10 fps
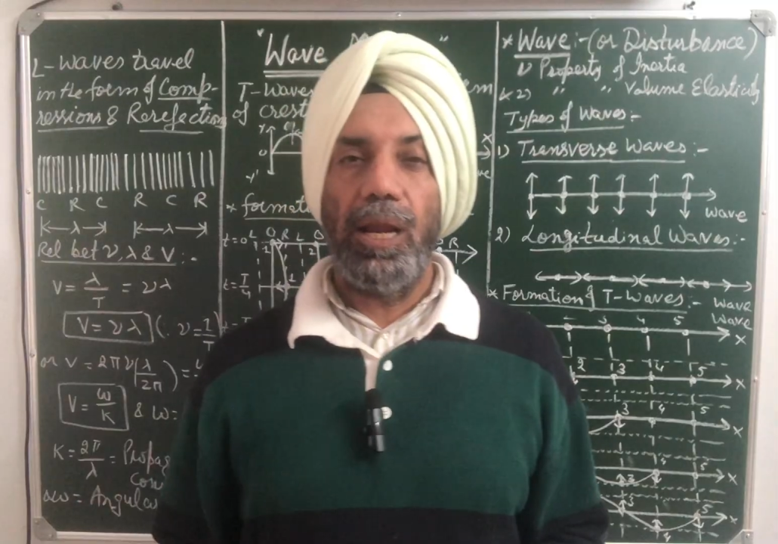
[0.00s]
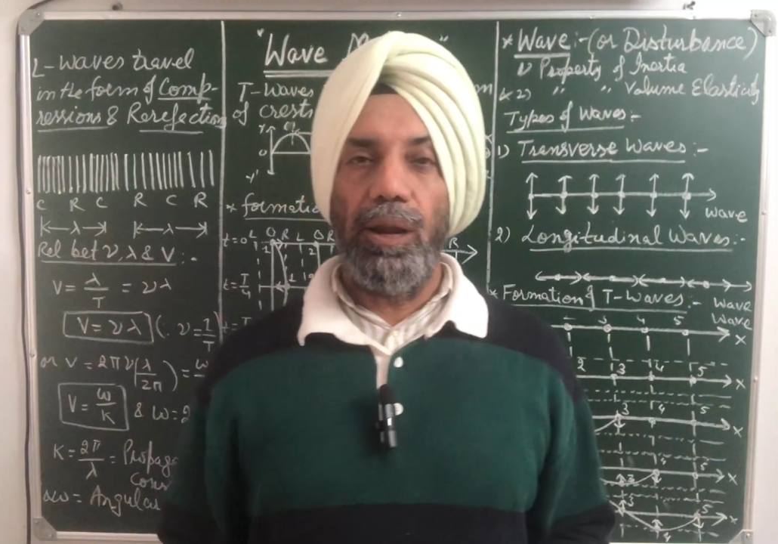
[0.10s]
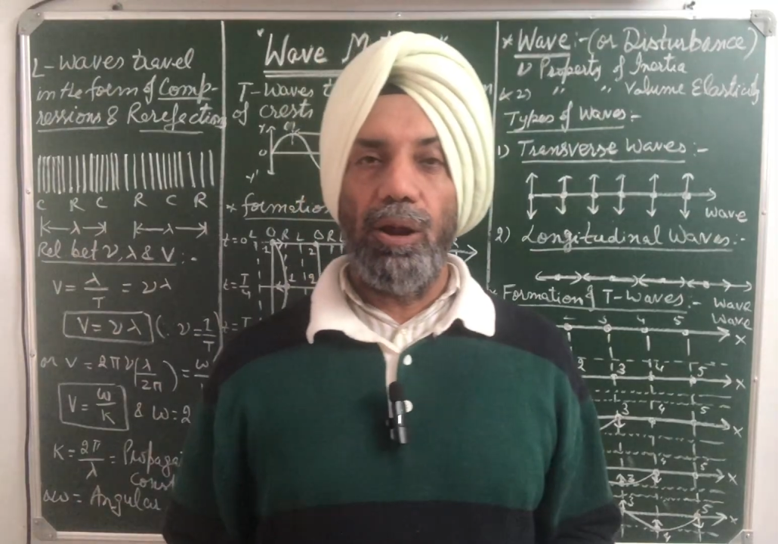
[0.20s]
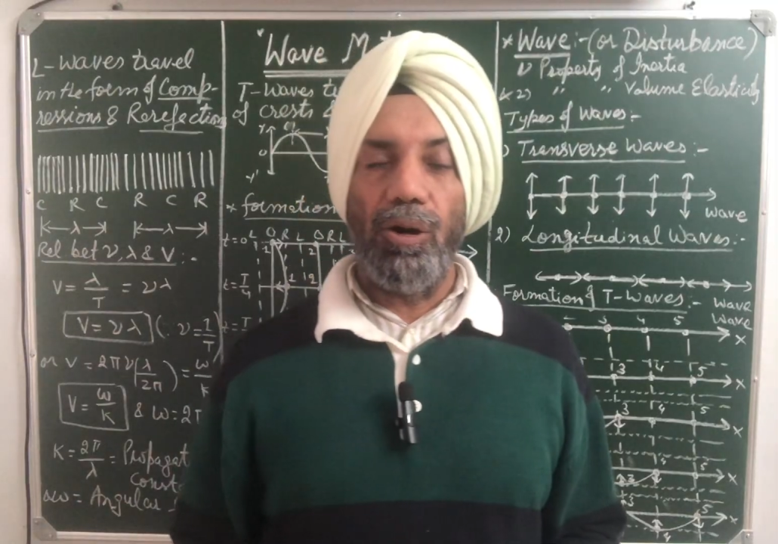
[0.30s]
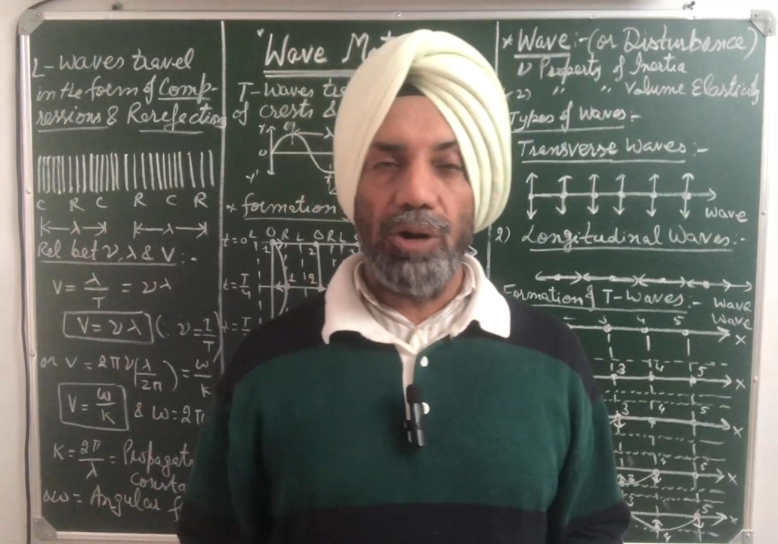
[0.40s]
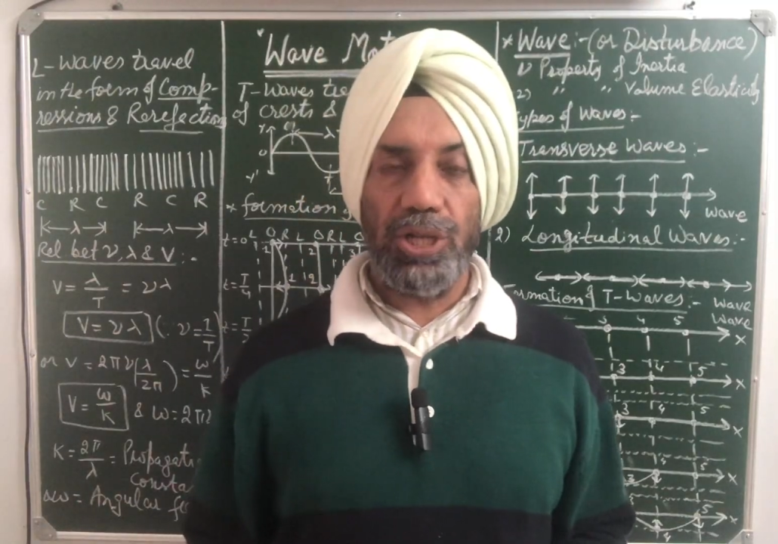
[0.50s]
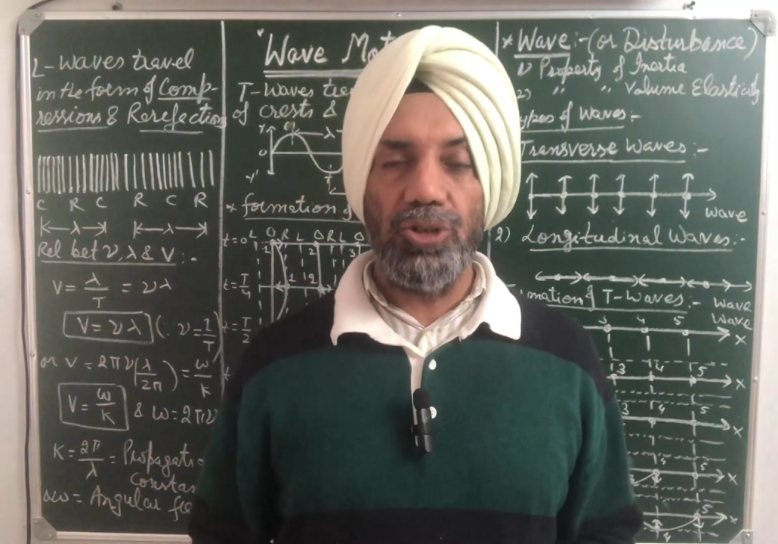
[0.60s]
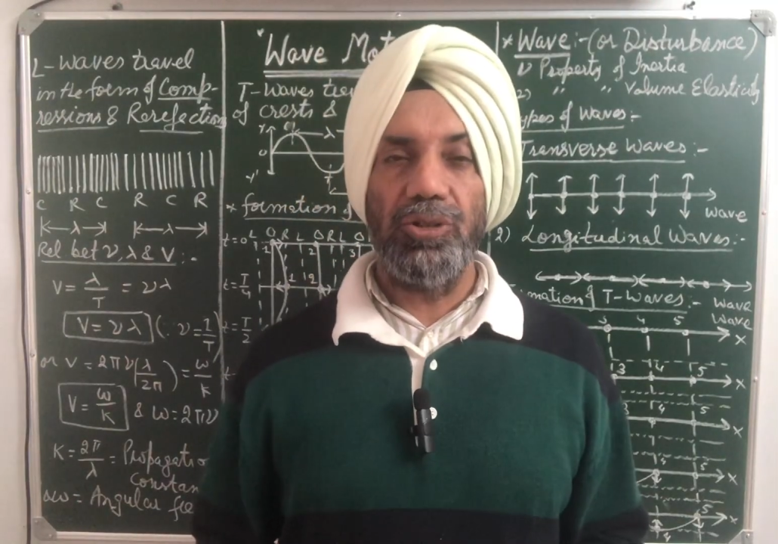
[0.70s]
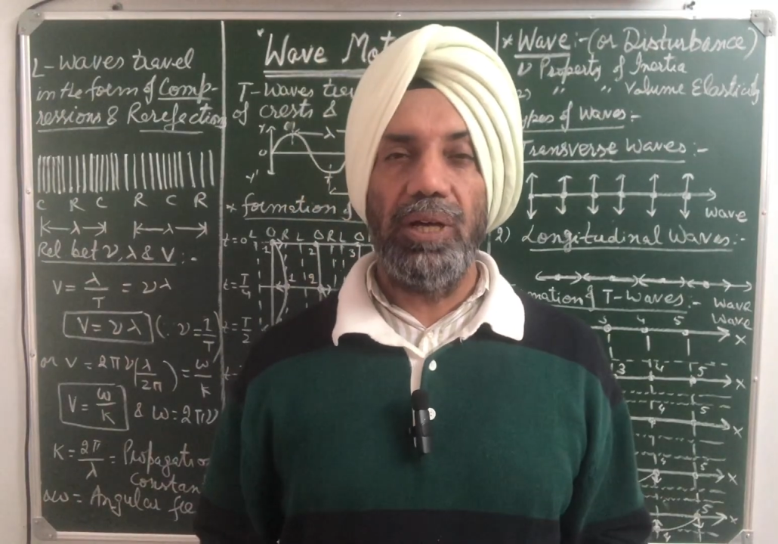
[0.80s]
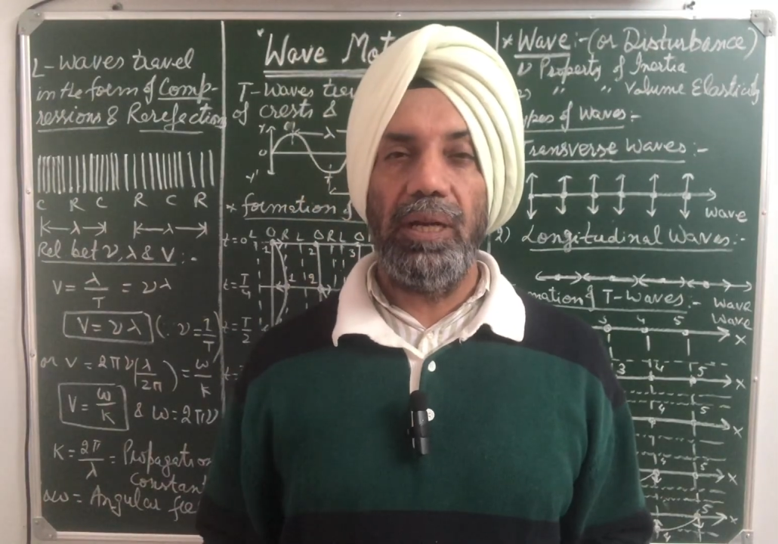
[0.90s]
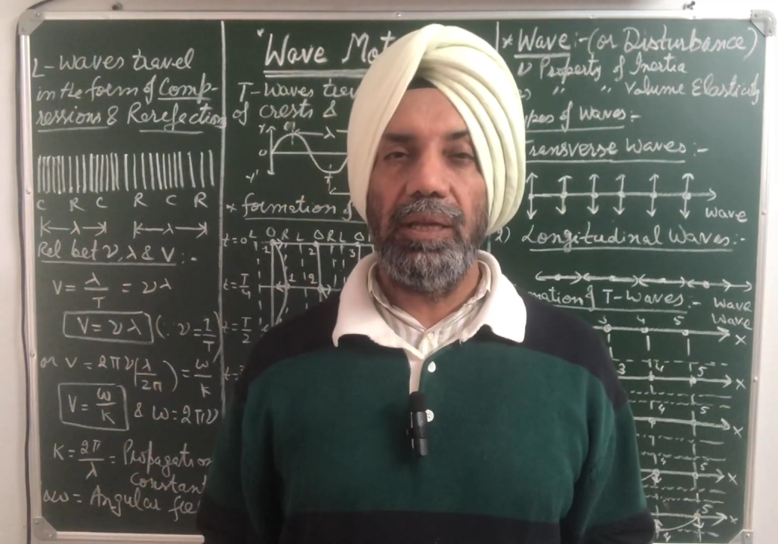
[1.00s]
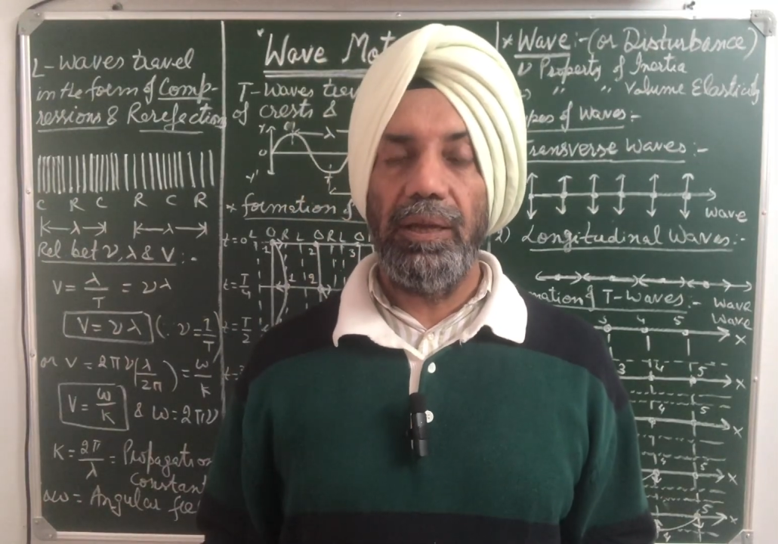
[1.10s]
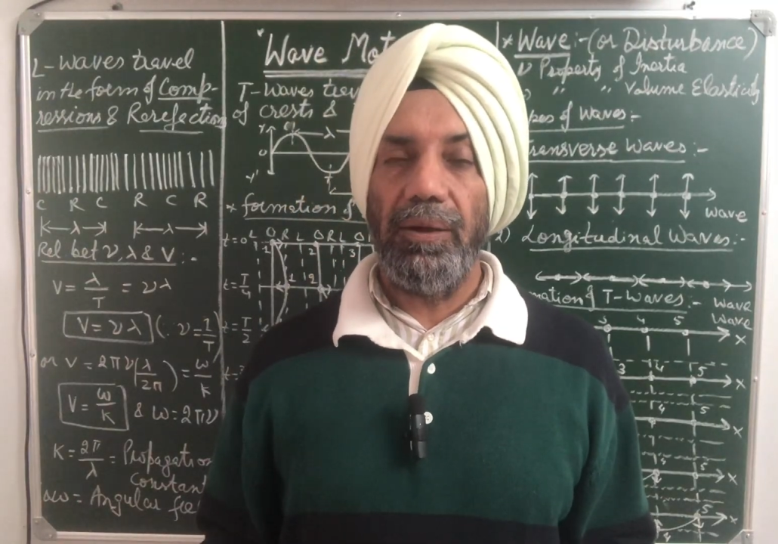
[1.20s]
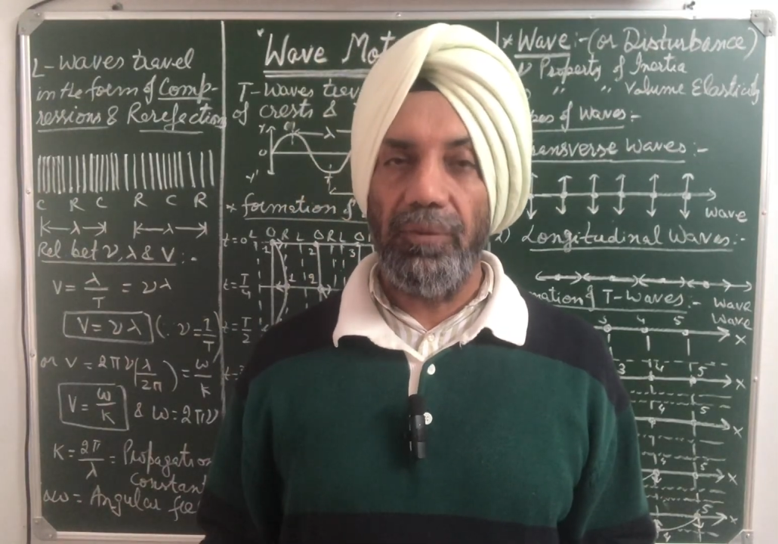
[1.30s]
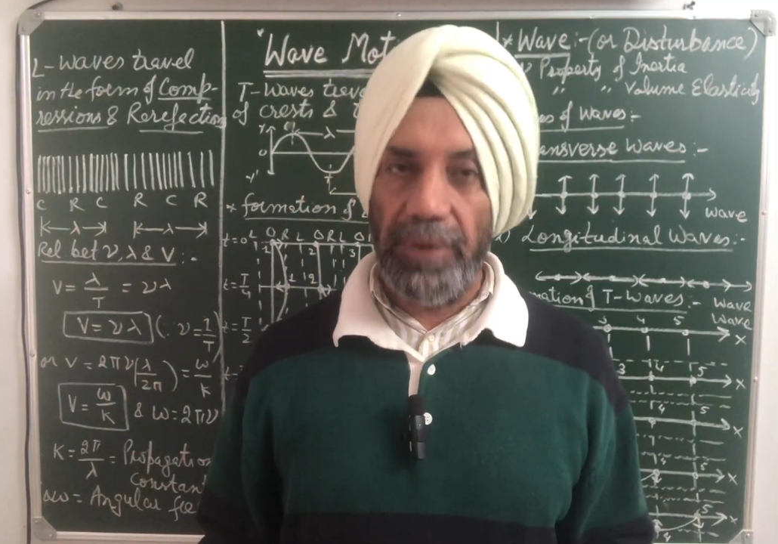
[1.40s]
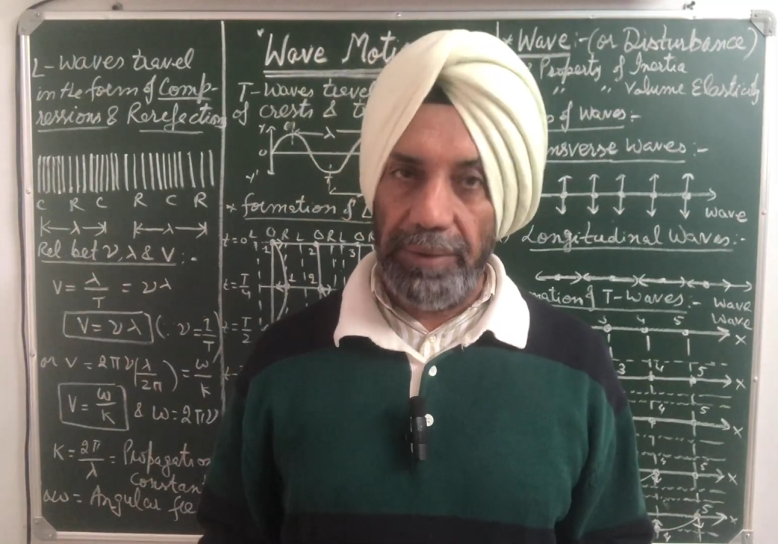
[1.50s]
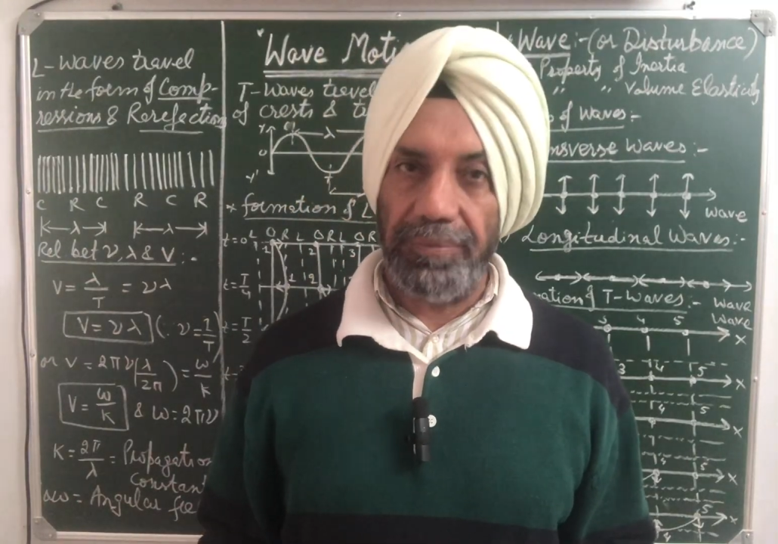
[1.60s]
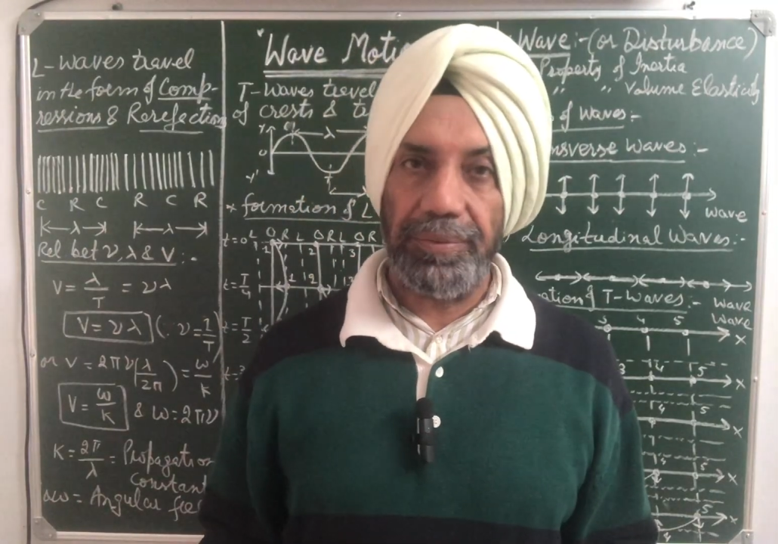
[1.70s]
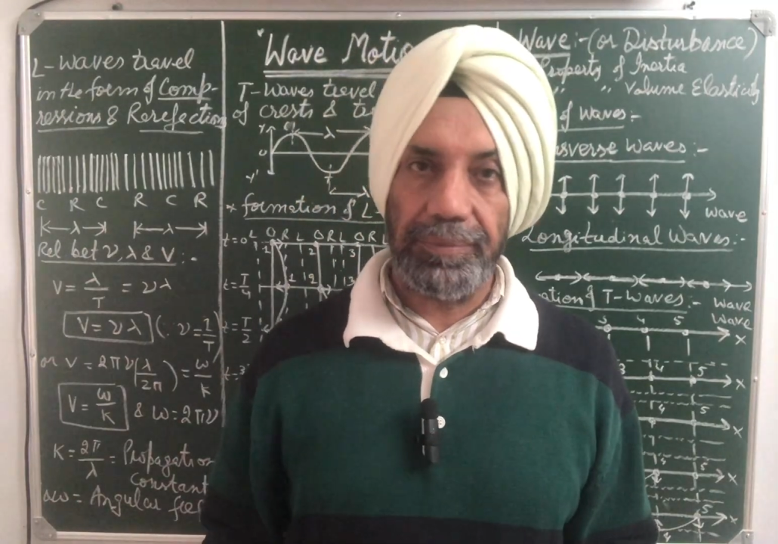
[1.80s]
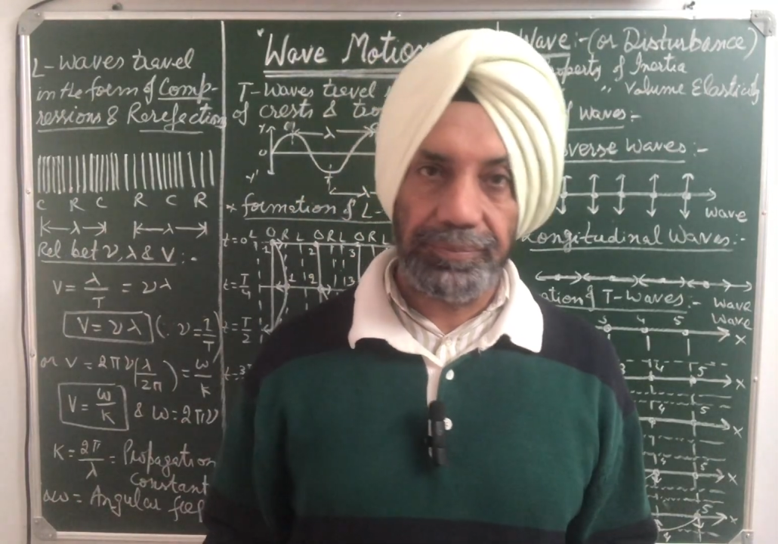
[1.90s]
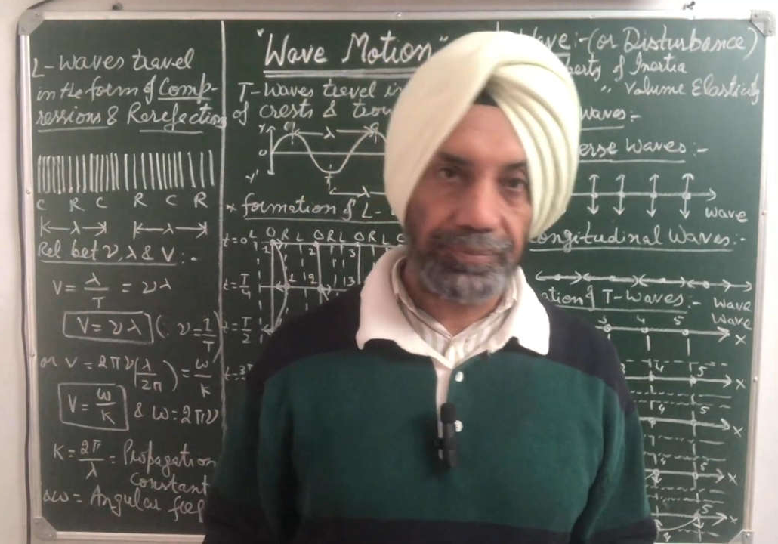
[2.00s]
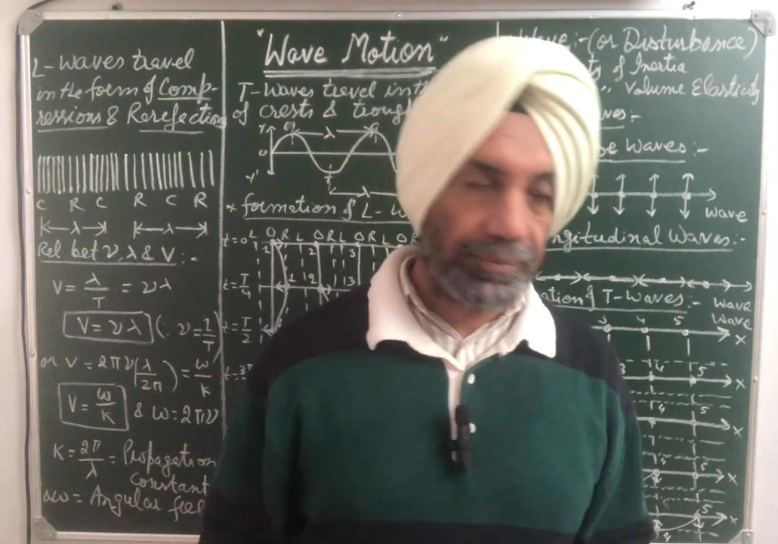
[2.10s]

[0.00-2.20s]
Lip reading: longitudinal wave.